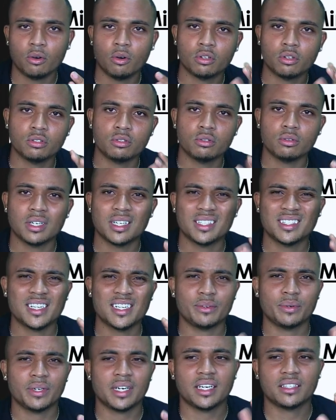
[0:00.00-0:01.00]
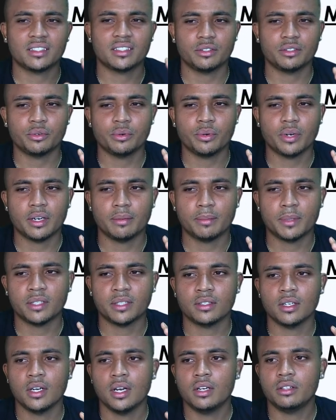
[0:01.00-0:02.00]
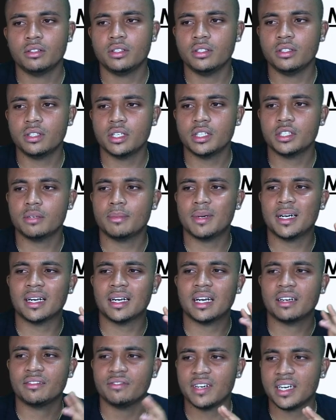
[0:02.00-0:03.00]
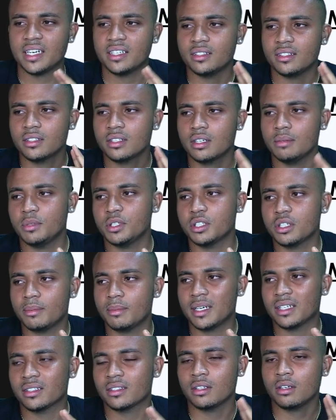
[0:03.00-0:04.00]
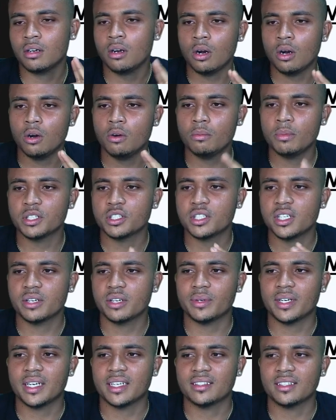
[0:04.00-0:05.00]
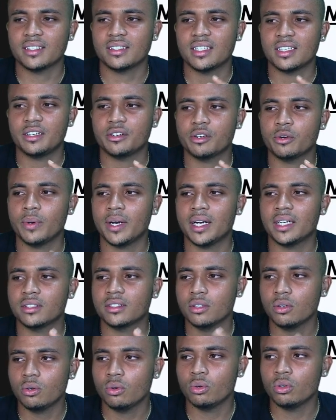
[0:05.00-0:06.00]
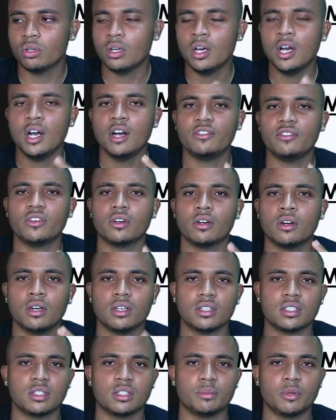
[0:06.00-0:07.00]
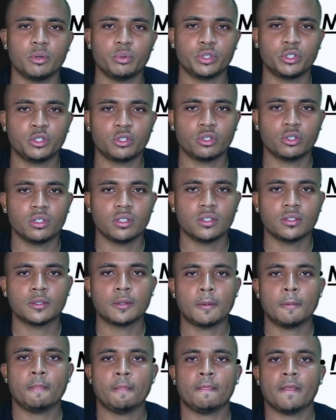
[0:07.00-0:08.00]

also known as liquid asset requirement. So the central bank advises commercial banks on how much liquid assets they are required to hold for customer withdrawals.